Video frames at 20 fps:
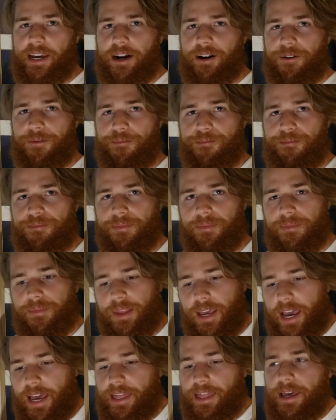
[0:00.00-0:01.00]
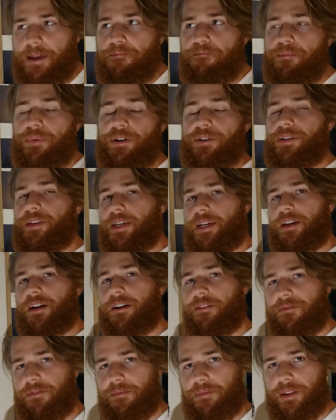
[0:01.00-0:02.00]
out, and then building it
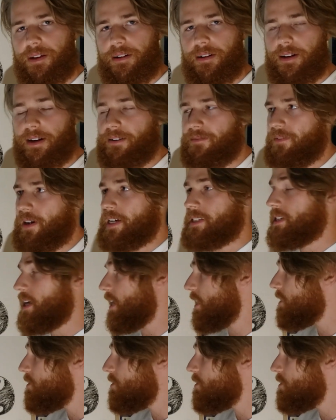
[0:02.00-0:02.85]
off from there. In fact, I